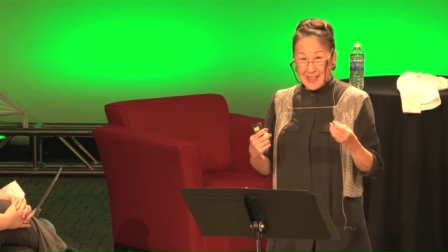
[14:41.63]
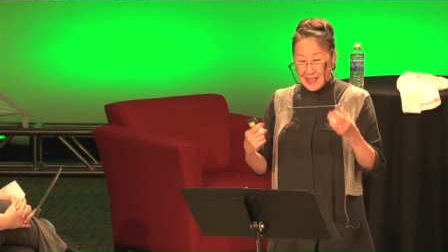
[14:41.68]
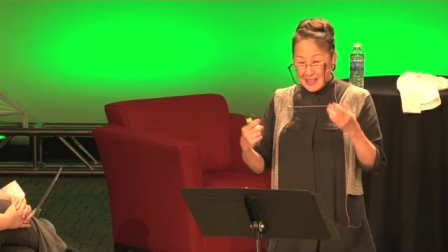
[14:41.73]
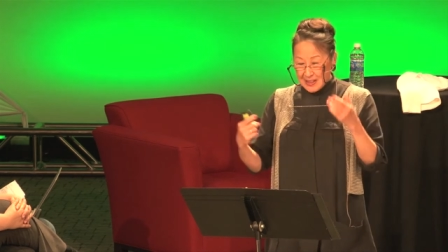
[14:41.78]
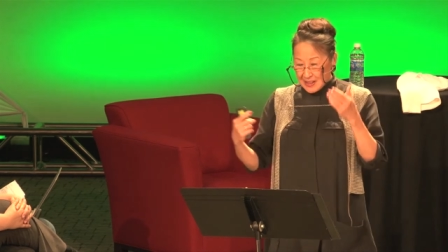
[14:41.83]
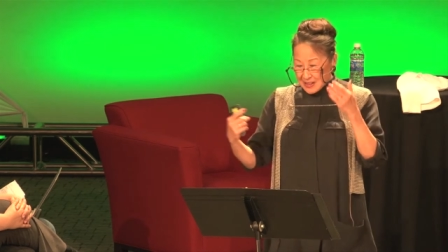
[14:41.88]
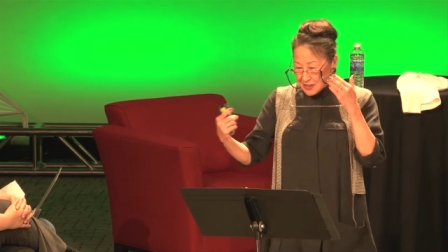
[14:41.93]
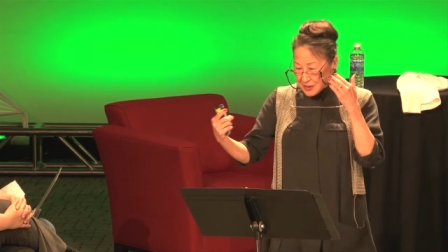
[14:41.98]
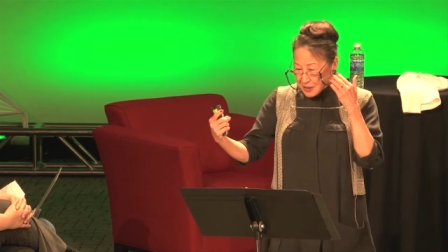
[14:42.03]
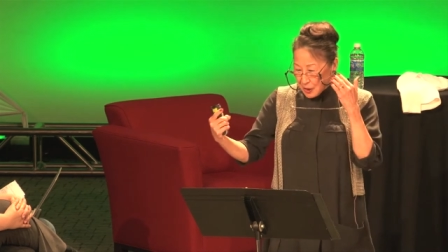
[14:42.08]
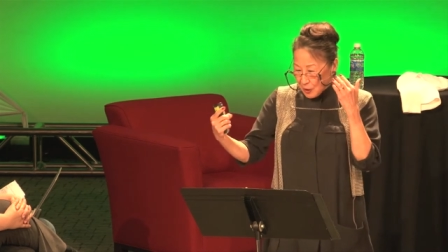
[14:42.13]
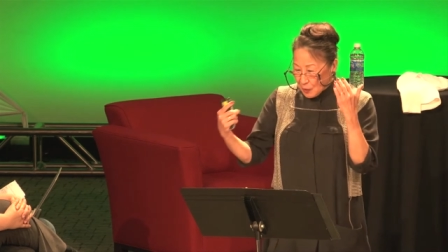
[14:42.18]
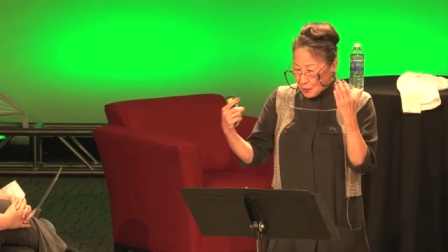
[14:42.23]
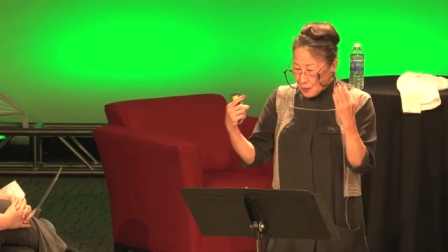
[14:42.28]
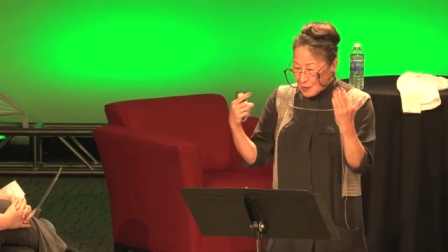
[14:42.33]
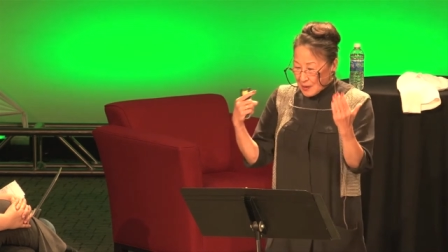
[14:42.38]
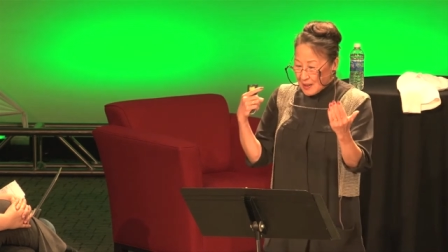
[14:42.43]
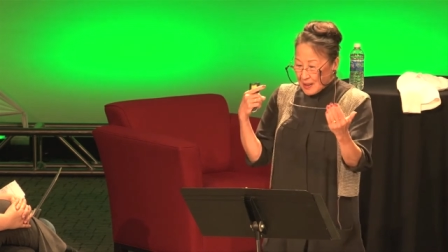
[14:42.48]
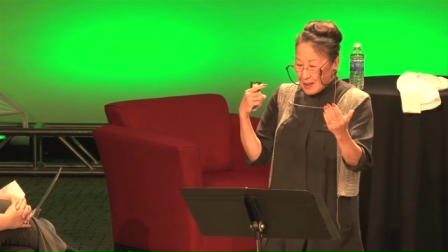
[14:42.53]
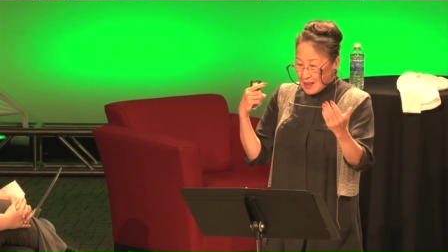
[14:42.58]
So
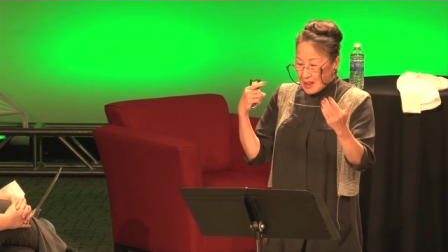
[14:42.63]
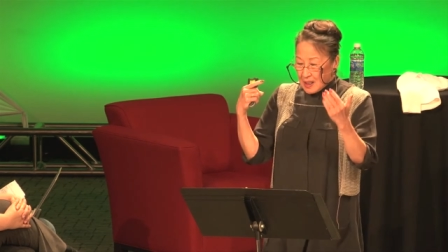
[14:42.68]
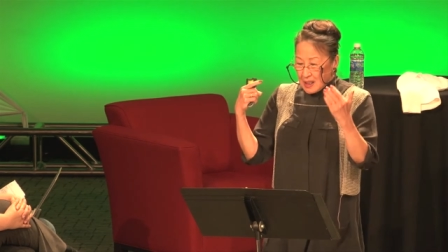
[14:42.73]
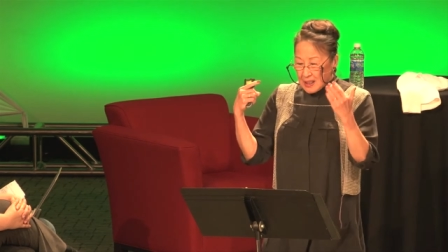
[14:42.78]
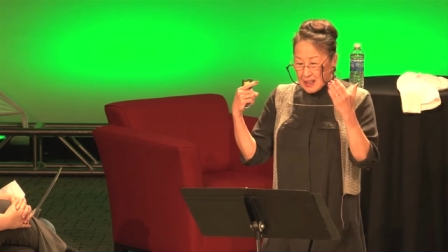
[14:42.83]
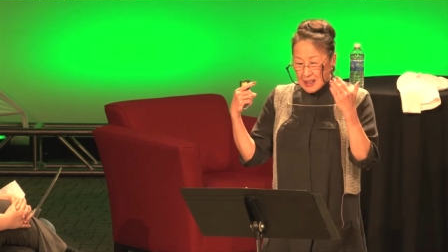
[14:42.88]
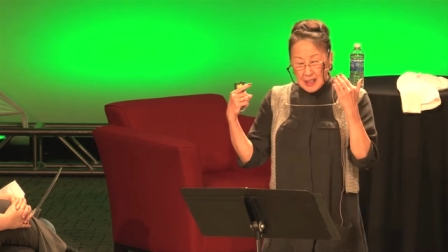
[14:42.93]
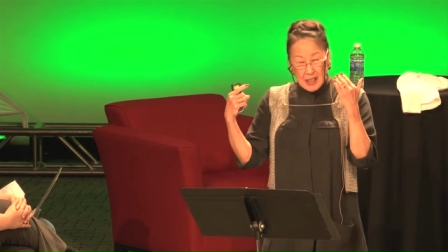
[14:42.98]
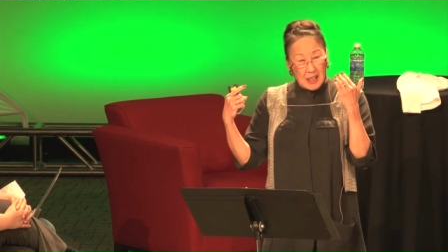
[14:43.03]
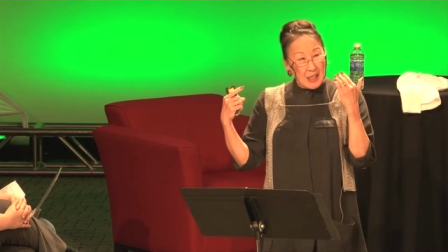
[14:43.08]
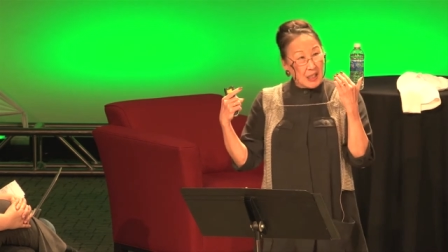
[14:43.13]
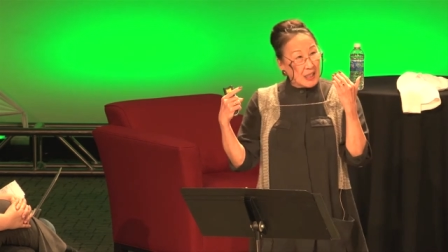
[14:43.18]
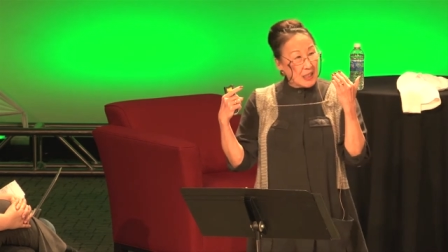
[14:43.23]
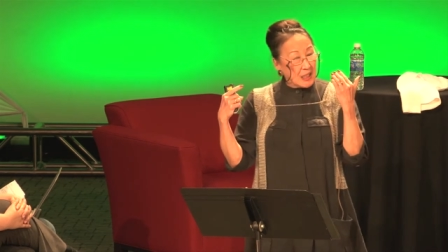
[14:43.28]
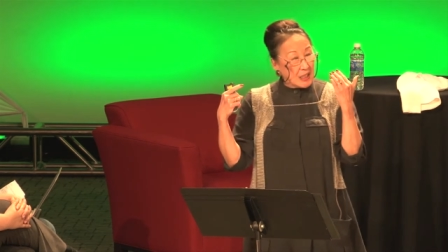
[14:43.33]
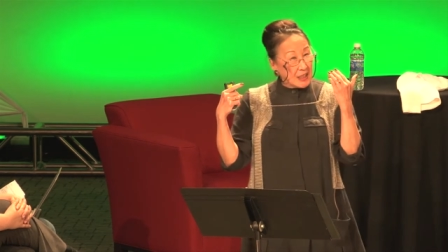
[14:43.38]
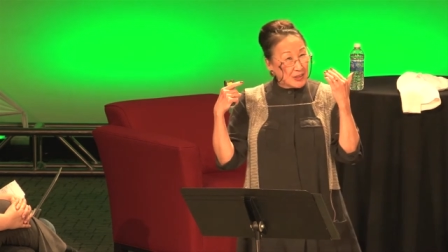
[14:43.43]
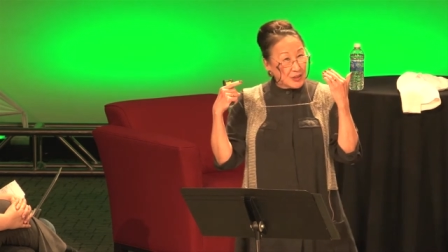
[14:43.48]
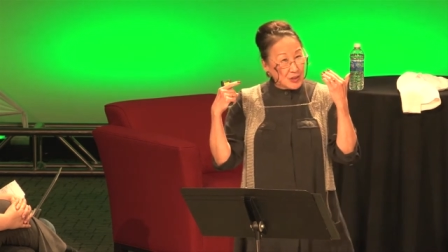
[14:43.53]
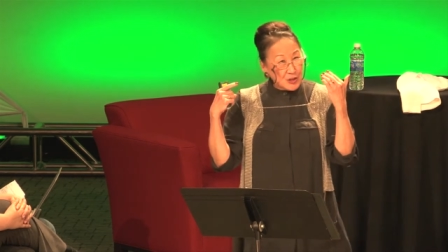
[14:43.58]

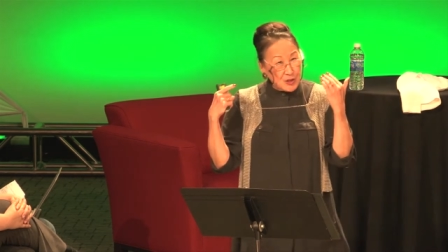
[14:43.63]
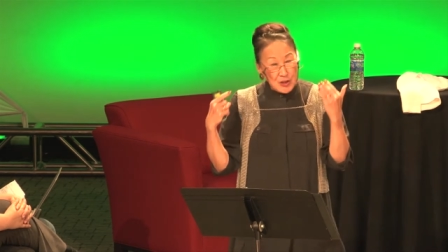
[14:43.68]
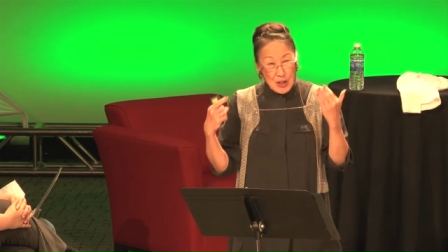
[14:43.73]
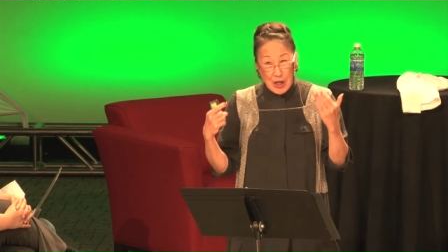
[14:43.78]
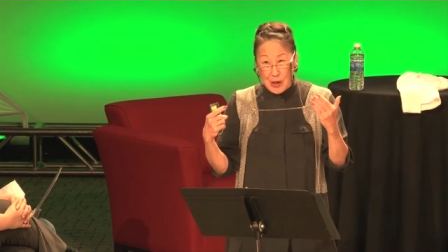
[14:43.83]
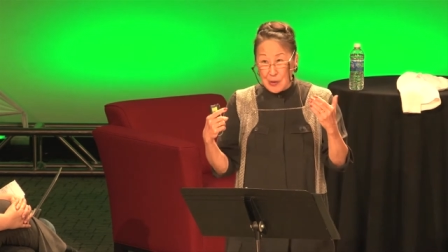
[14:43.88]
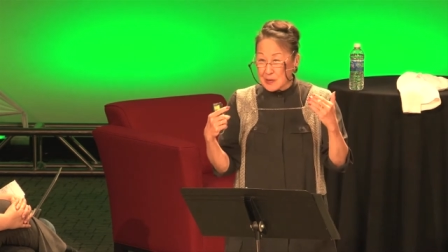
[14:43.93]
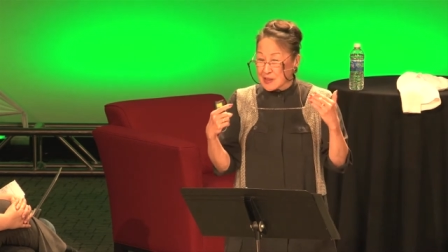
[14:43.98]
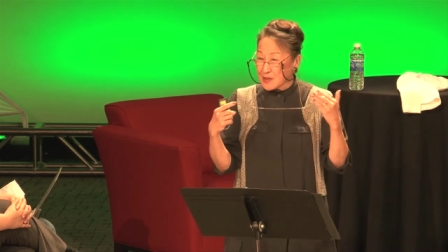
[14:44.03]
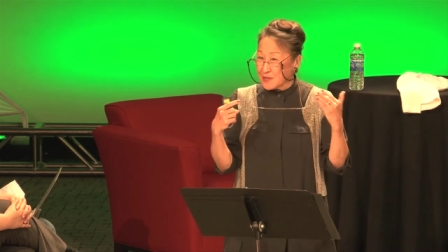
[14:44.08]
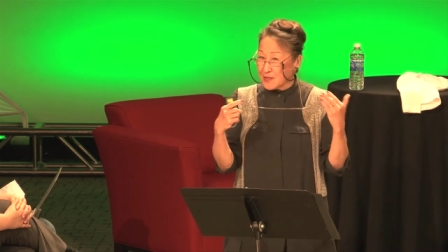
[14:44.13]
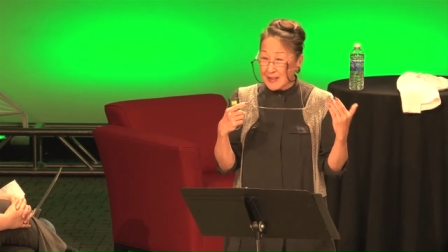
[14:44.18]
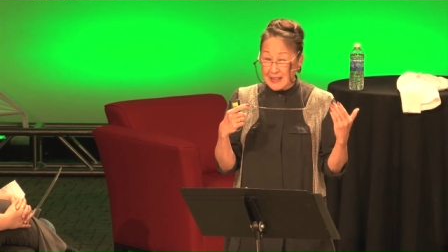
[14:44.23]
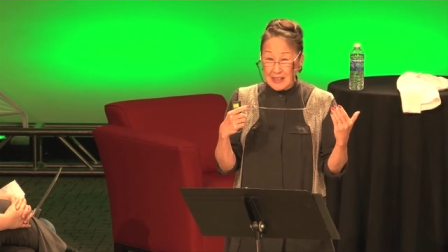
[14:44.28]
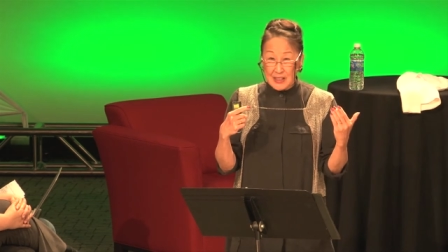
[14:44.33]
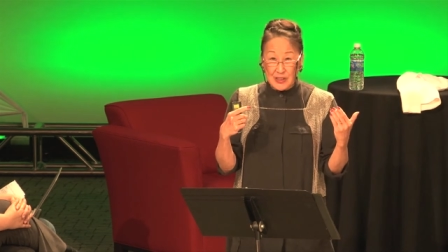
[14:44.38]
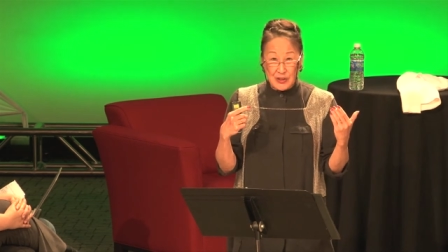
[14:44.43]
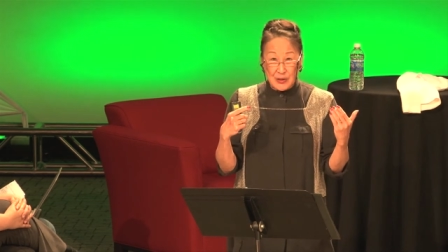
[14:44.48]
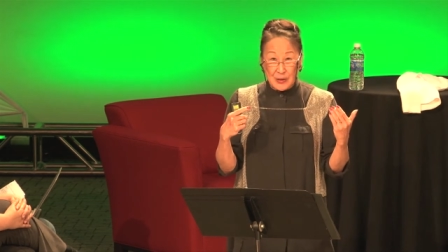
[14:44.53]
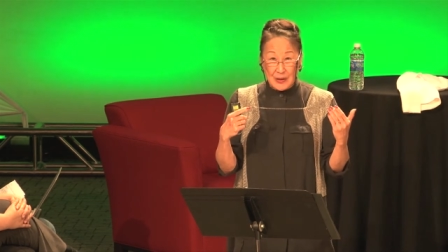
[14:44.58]
Jokes, funny
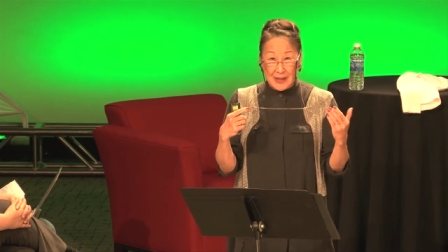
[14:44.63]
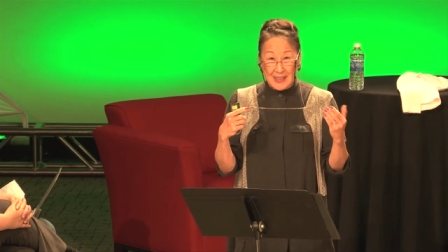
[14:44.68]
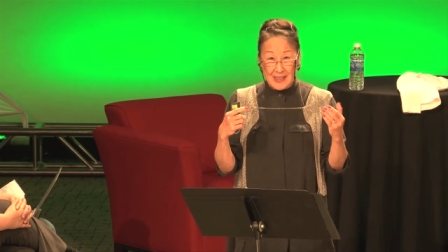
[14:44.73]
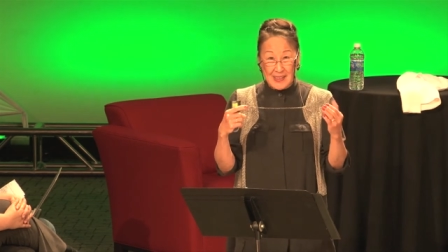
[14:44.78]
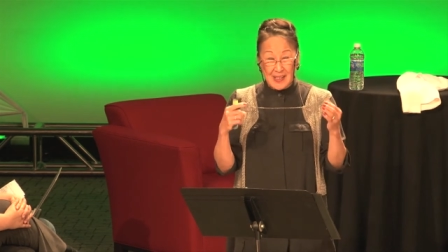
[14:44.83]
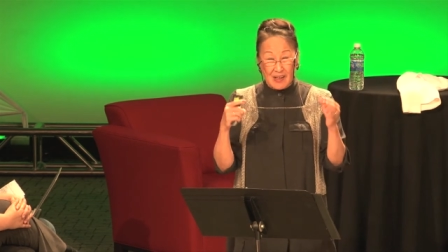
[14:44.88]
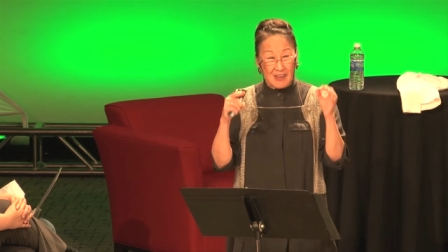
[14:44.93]
stories